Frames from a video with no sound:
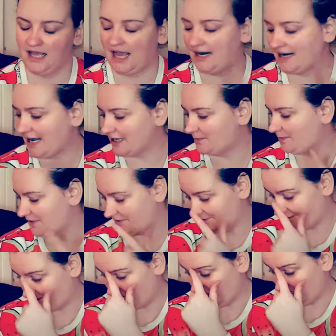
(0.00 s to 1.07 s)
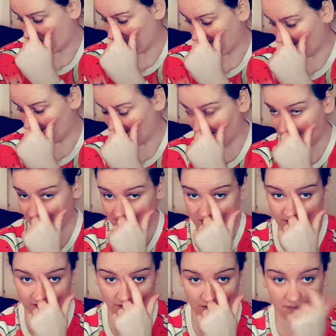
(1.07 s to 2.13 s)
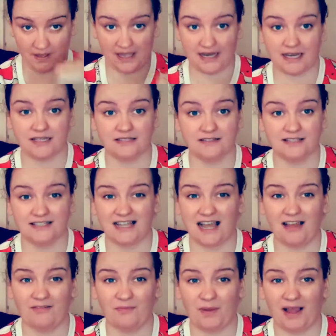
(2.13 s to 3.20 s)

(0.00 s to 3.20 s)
I like beef mince for burgers and stuff,